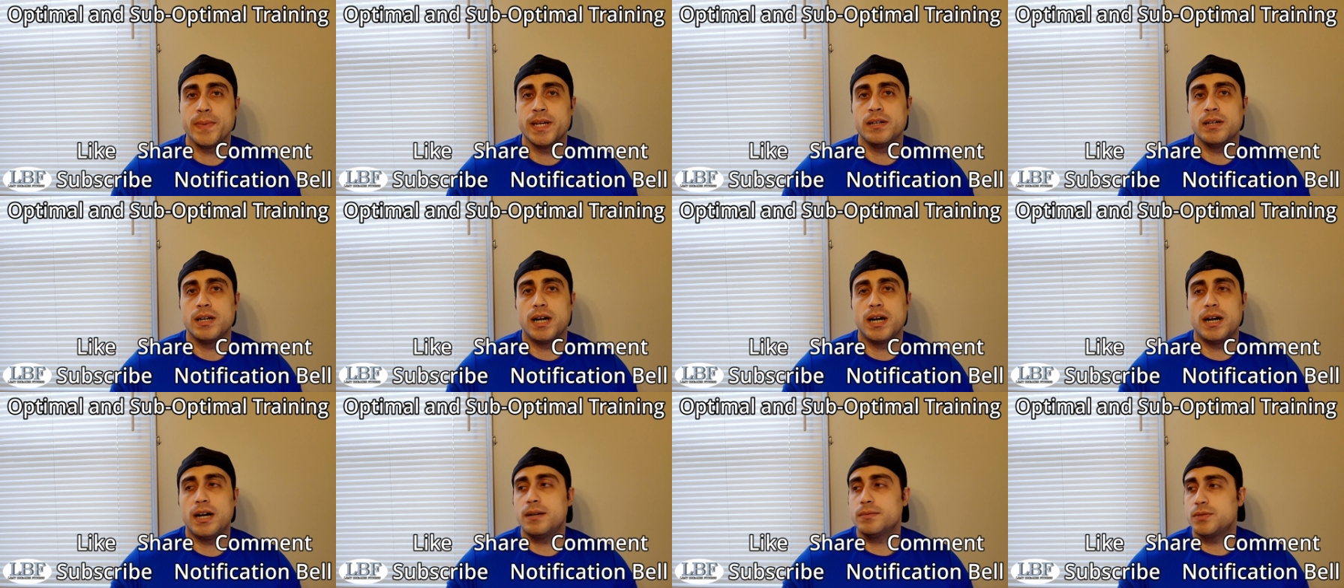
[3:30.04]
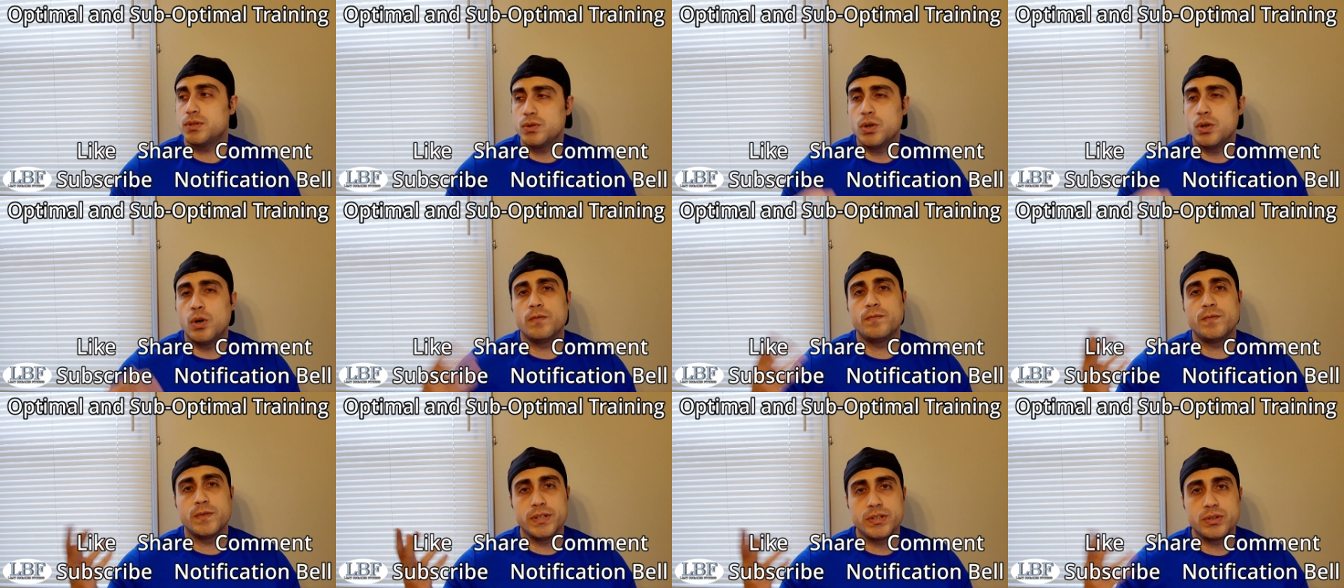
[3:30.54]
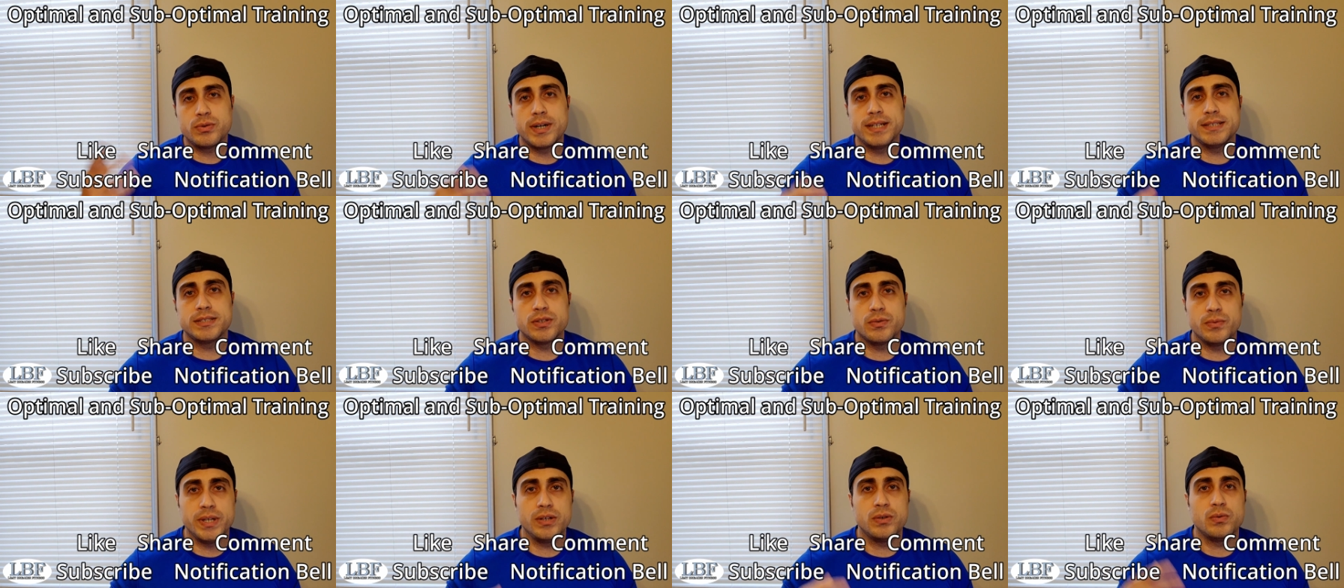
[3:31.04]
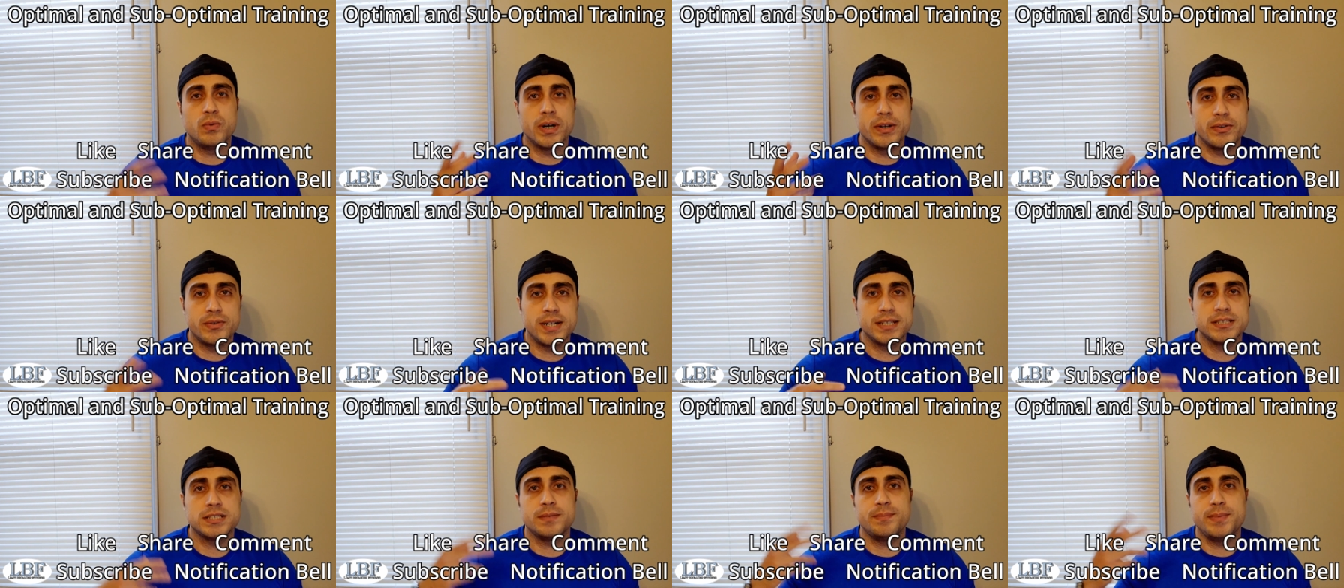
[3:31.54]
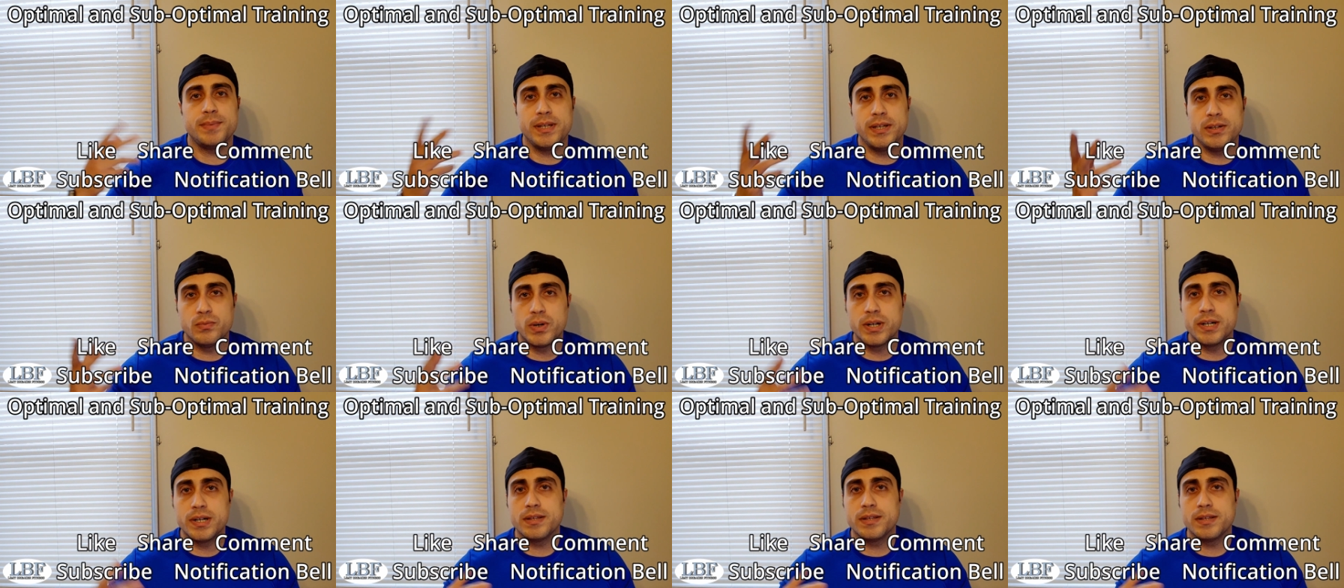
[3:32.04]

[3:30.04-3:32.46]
hopefully twice a week, one recipe and one